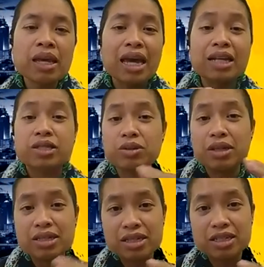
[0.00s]
And so
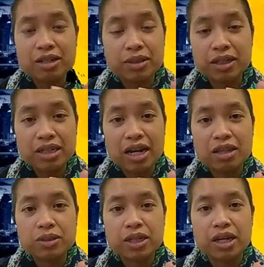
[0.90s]
the system didn't tie
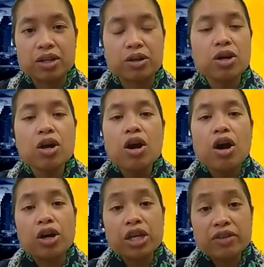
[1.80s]
them together.
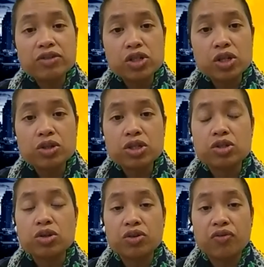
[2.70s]
All you have to do
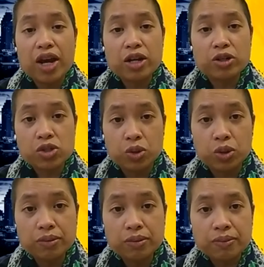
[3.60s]
is notify your
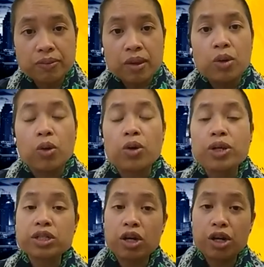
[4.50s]
school, or you
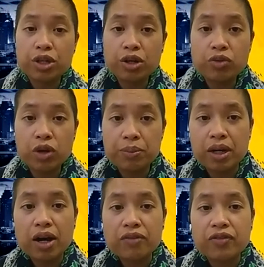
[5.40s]
can call the
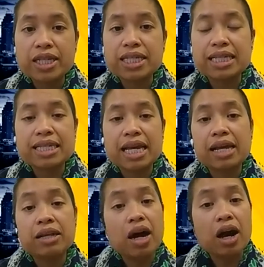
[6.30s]
enrollment office and
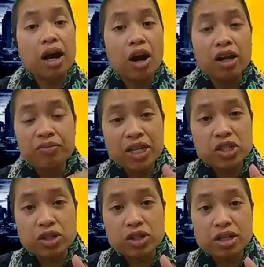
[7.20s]
say, all of my
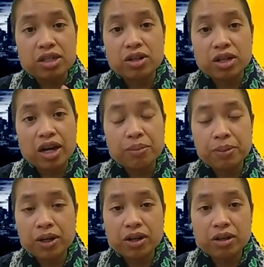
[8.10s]
students are not
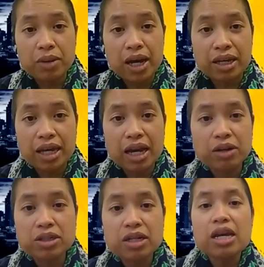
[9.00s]
appearing on my
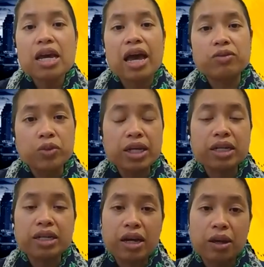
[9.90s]
account, and we
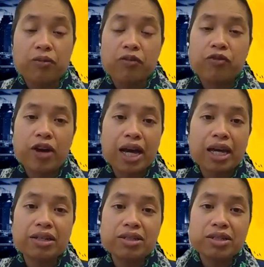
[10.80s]
can help
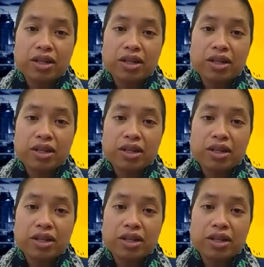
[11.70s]
find